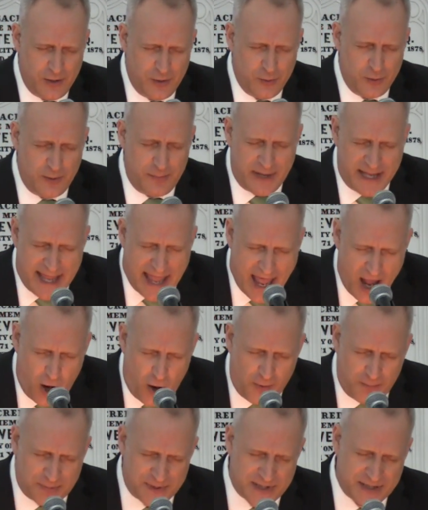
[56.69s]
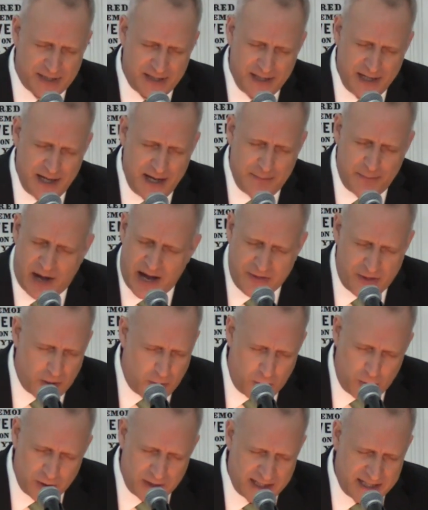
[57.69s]
will be helped by the
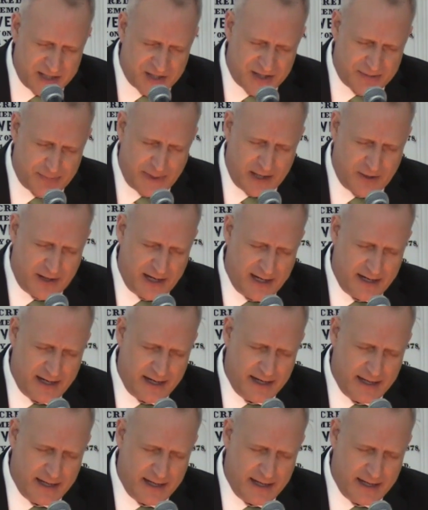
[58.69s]
Holy Spirit,